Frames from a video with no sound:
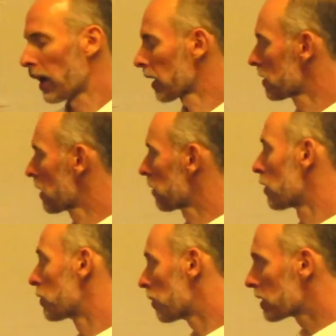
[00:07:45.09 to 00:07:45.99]
I can set the
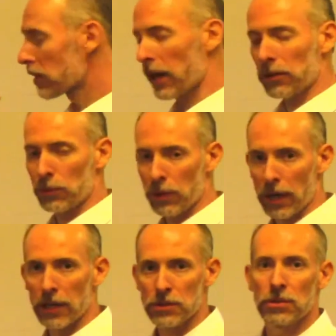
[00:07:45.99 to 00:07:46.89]
duty cycle
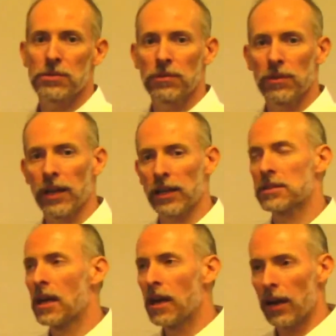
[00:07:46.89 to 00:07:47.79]
range, which
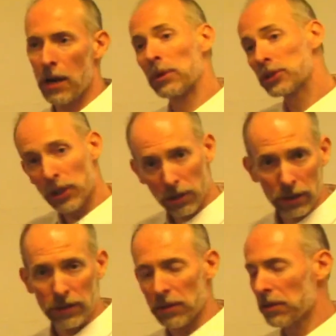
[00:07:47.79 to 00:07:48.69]
reflects on how much
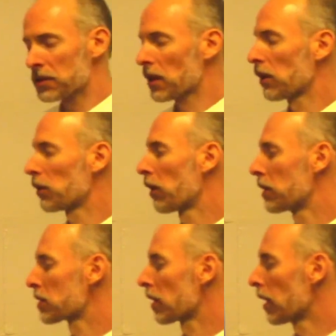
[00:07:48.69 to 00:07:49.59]
current, the solenoid
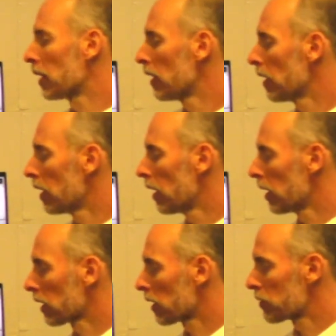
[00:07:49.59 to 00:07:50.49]
is
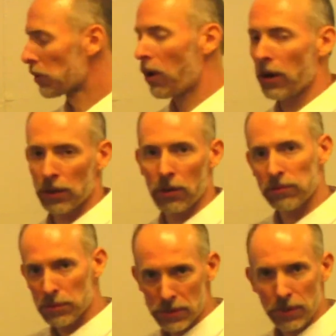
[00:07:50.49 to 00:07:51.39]
gonna draw,
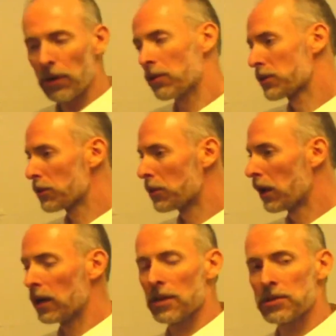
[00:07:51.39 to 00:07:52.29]
from 0 to
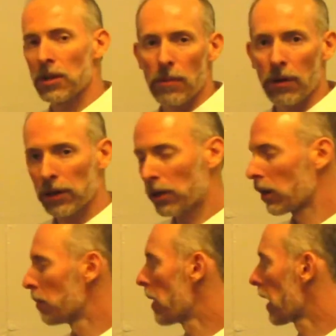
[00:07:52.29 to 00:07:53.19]
a certain amount of
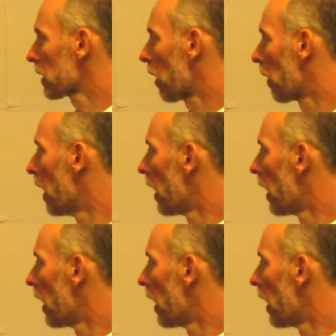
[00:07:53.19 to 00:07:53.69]
current and back down.